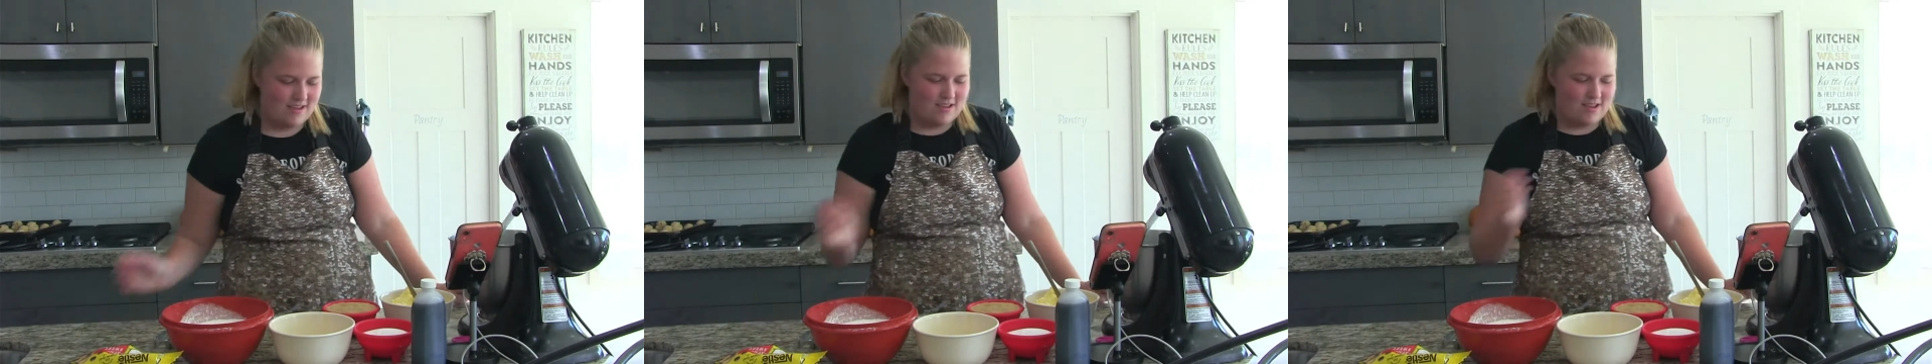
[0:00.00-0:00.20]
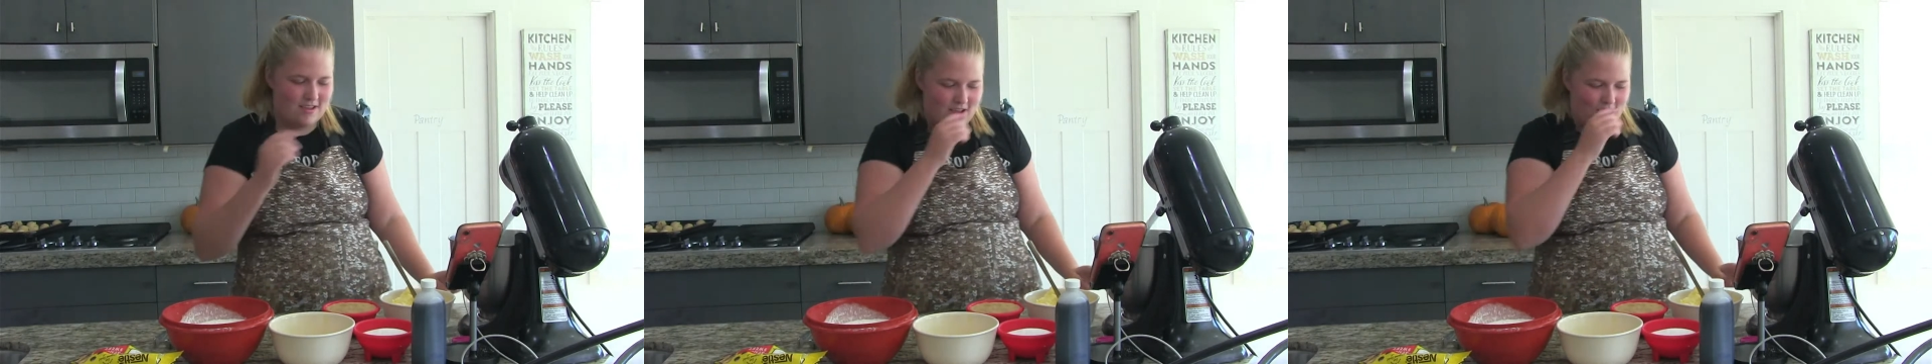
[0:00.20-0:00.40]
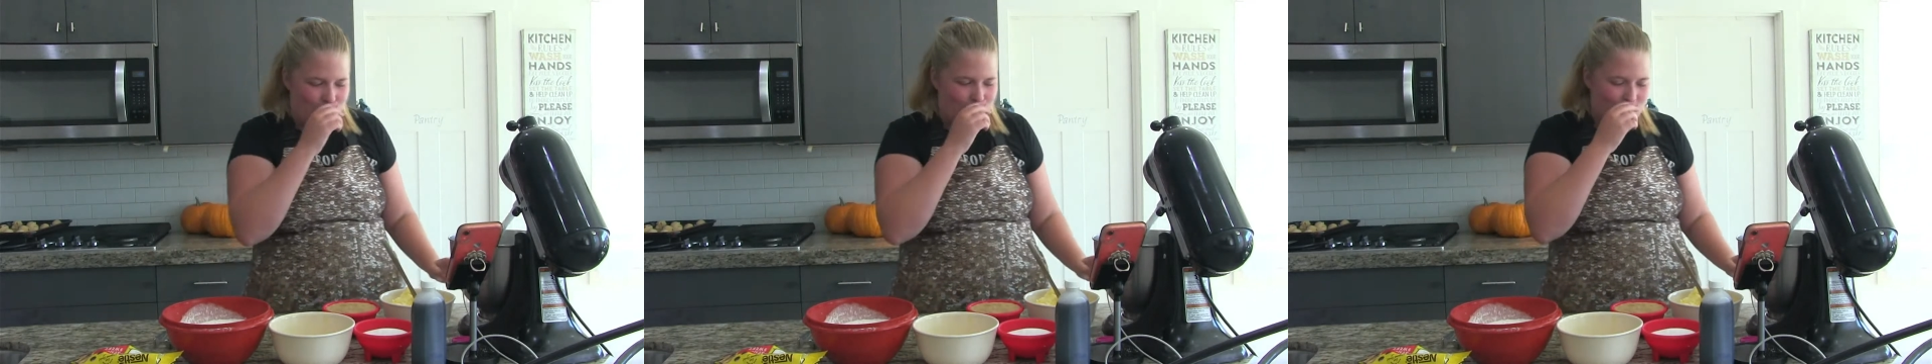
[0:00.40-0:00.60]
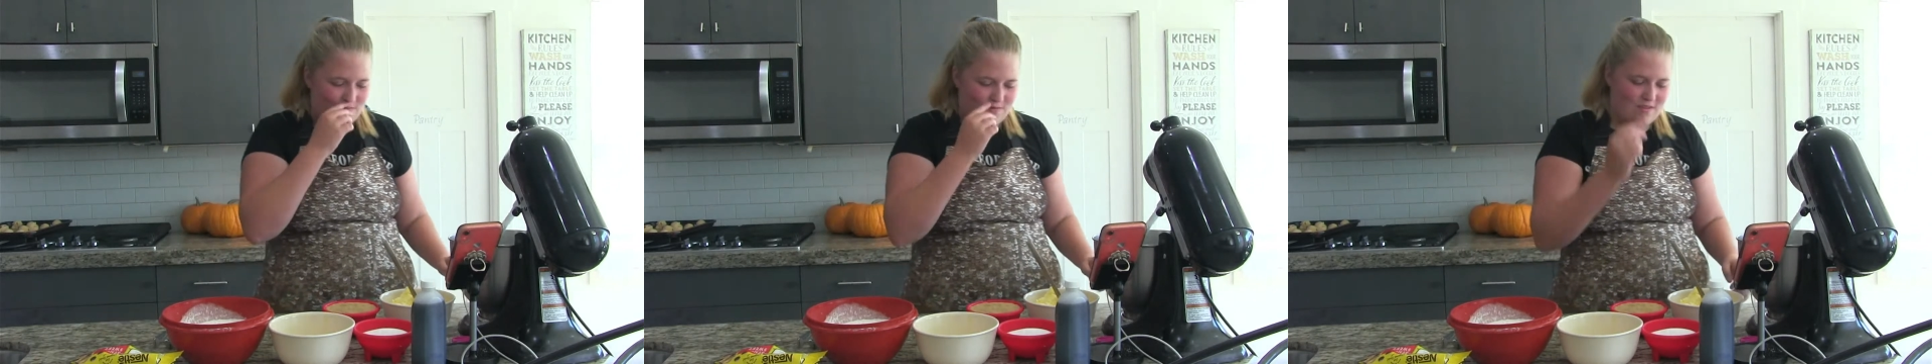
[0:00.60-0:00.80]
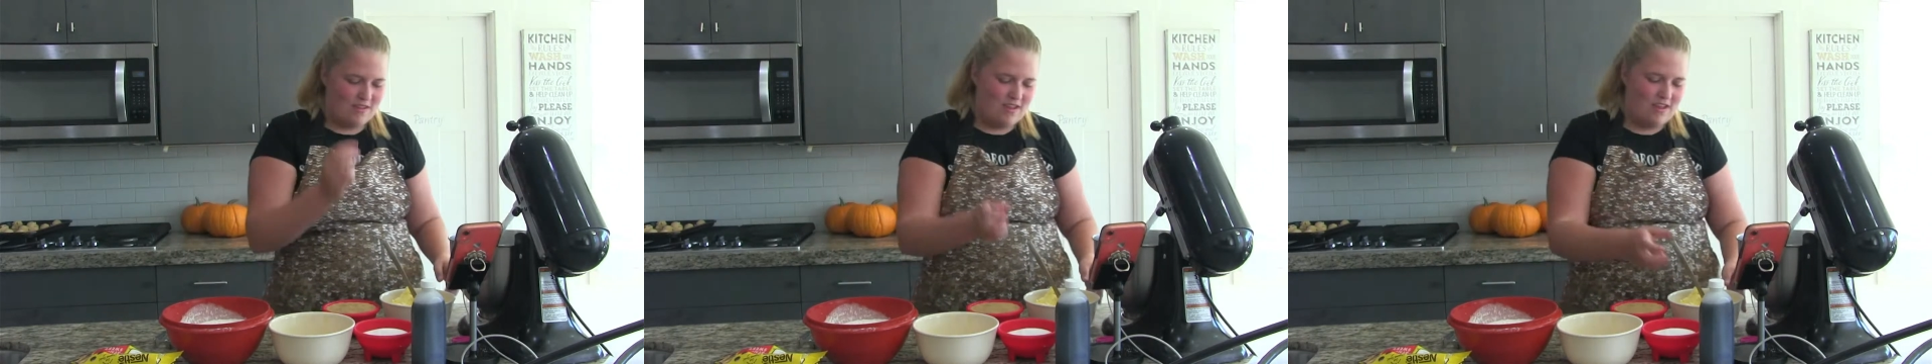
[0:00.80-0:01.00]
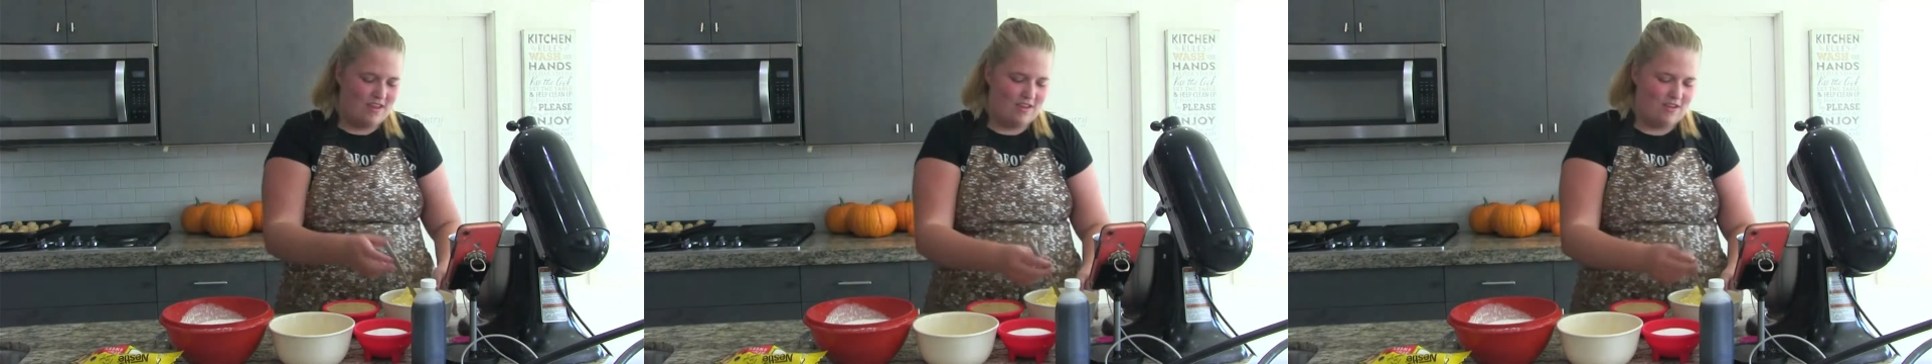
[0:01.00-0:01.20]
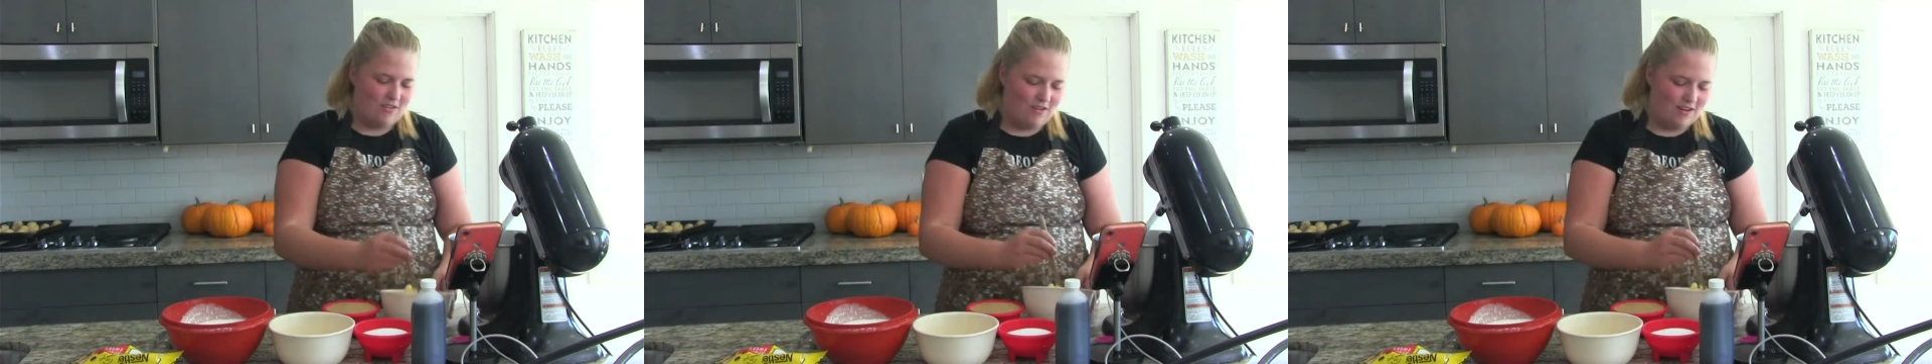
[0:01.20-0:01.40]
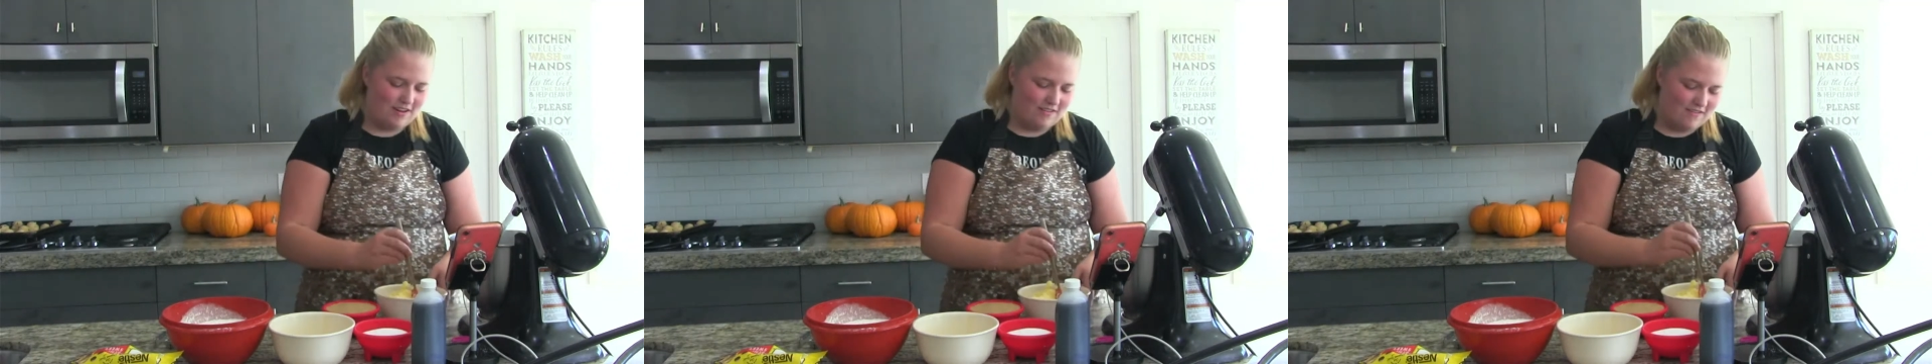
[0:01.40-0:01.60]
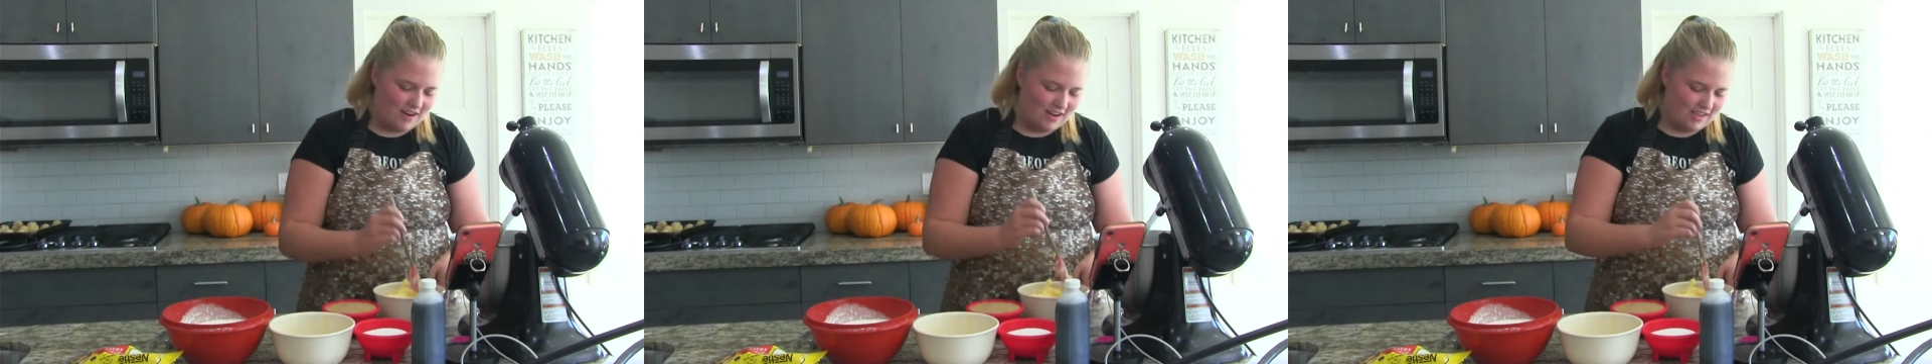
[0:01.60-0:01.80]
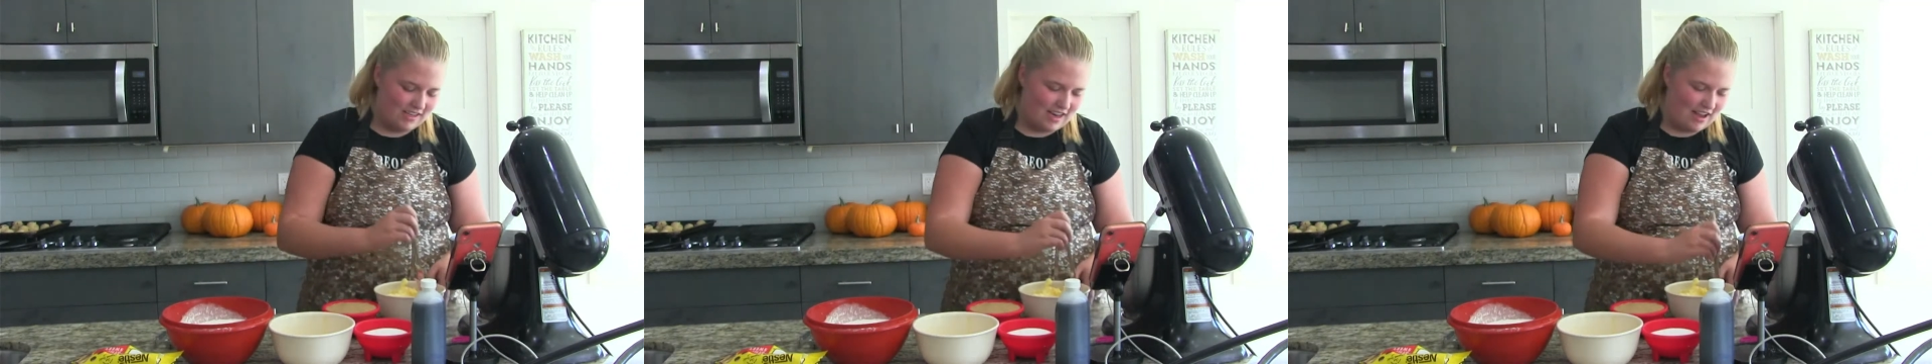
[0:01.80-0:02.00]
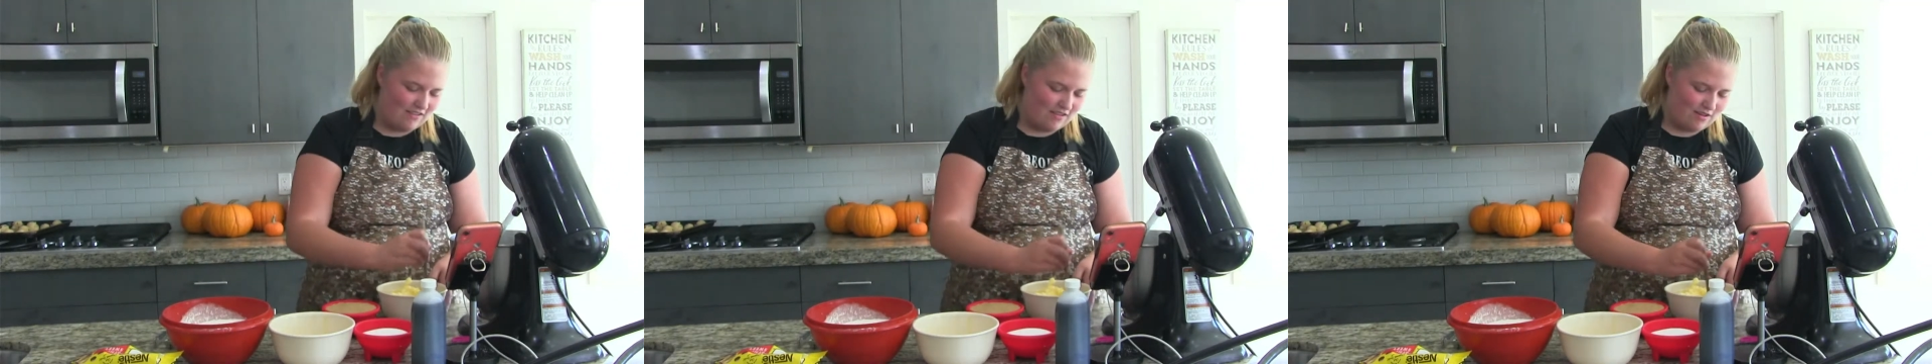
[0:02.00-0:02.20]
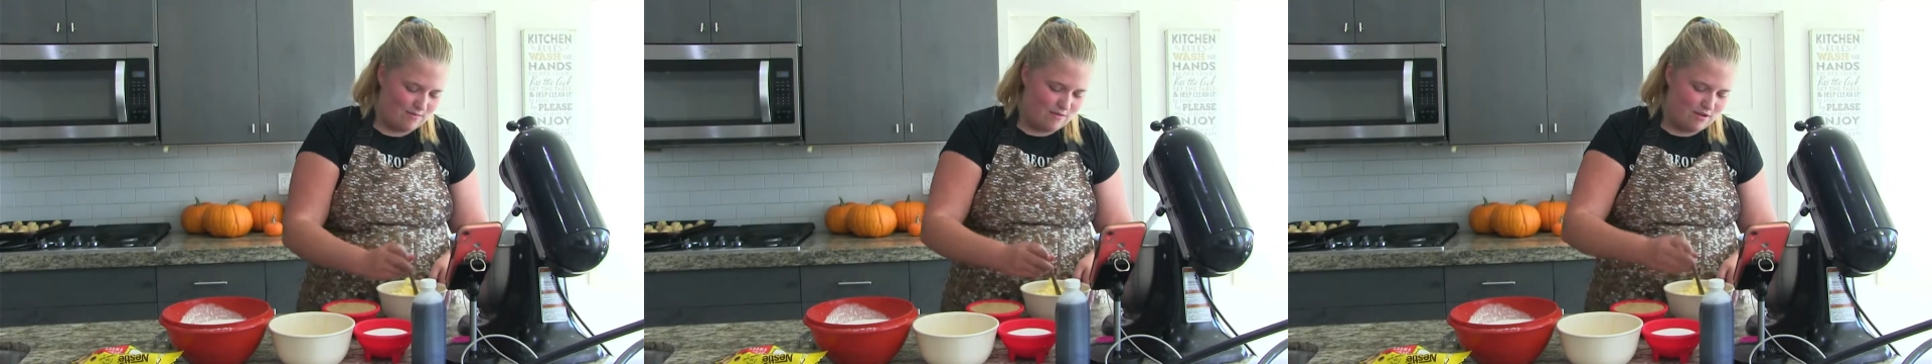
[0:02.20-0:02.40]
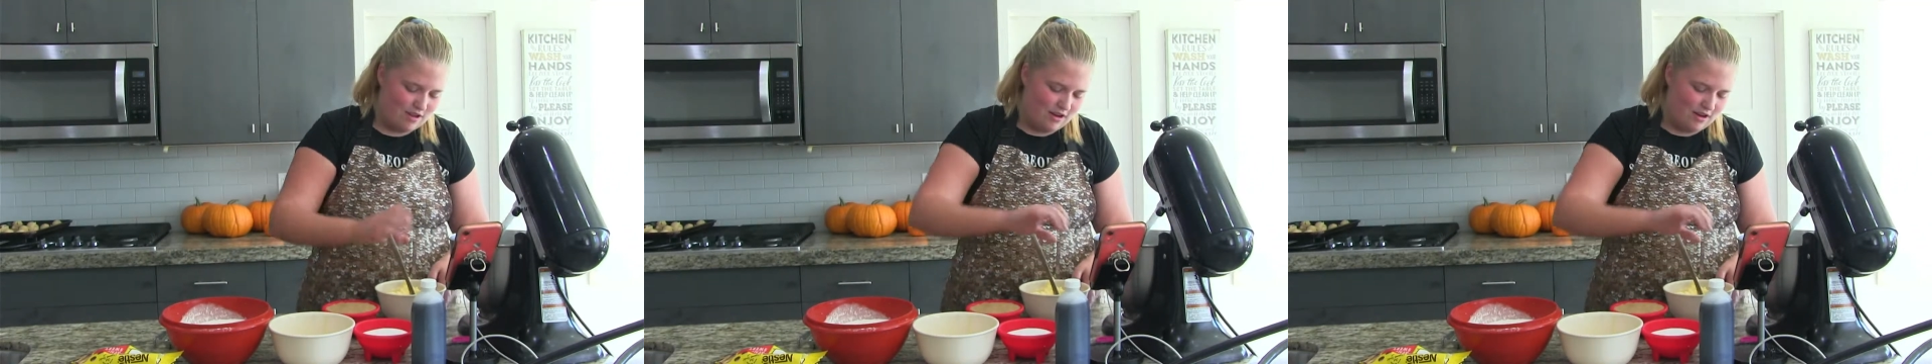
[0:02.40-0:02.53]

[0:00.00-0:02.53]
So, you're going to first have to put